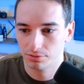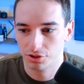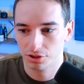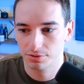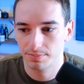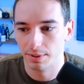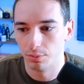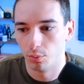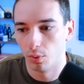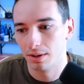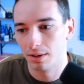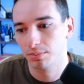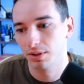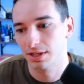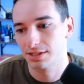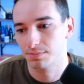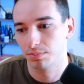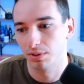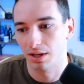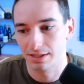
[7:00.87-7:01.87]
just be 1
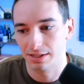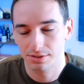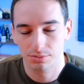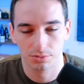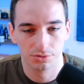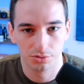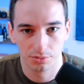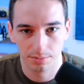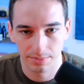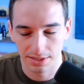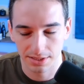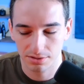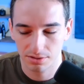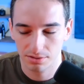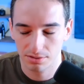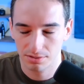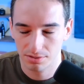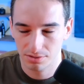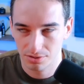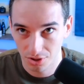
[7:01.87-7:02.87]
plus plus, which would be
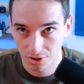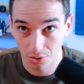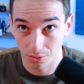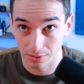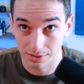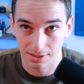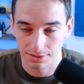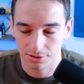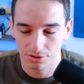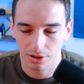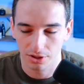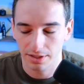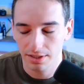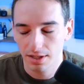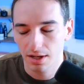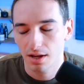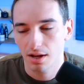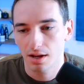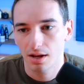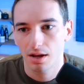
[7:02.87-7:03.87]
2 essentially.
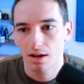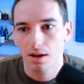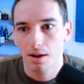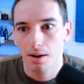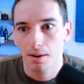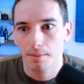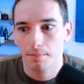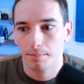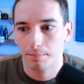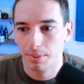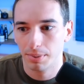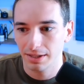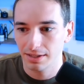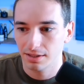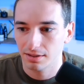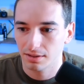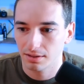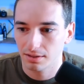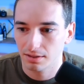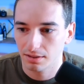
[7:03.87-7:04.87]

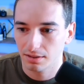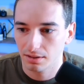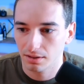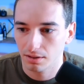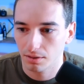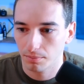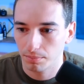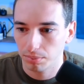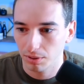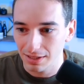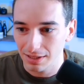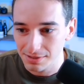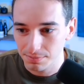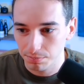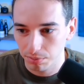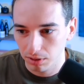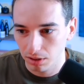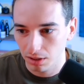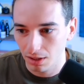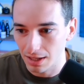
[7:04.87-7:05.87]
But plus
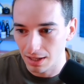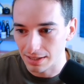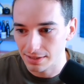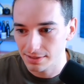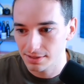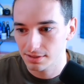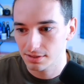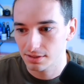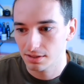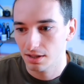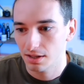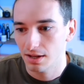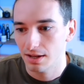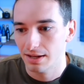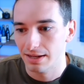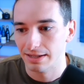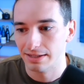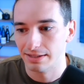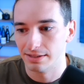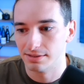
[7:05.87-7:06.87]
plus
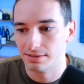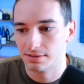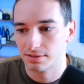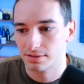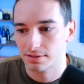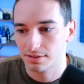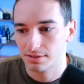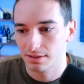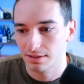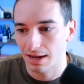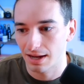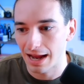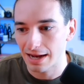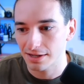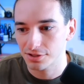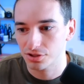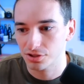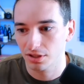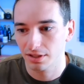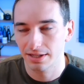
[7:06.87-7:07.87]
is
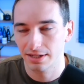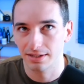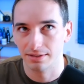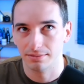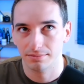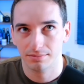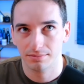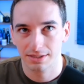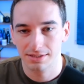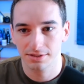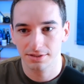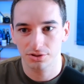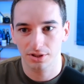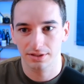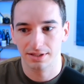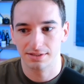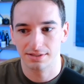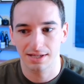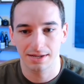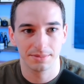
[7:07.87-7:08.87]
actually essentially
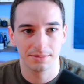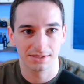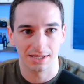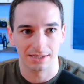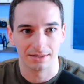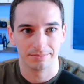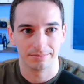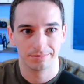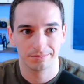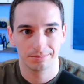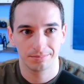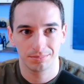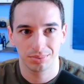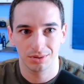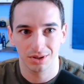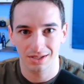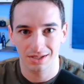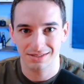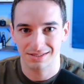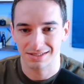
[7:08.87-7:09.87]
the same as like
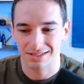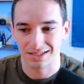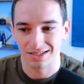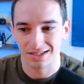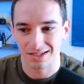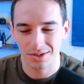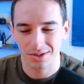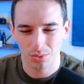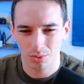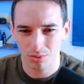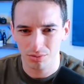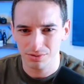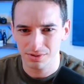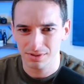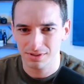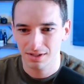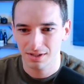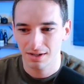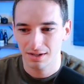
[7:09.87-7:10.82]
plus equals.